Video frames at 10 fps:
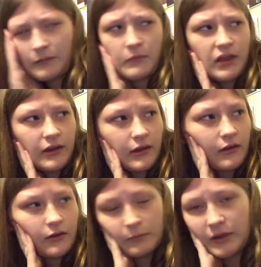it
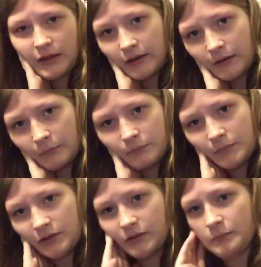media or medium?
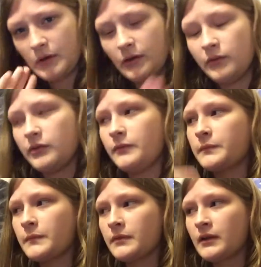Is it both?
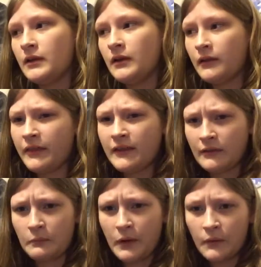I think
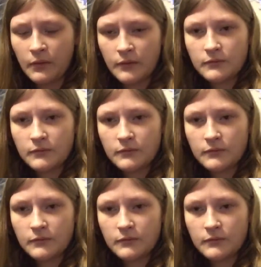it's both.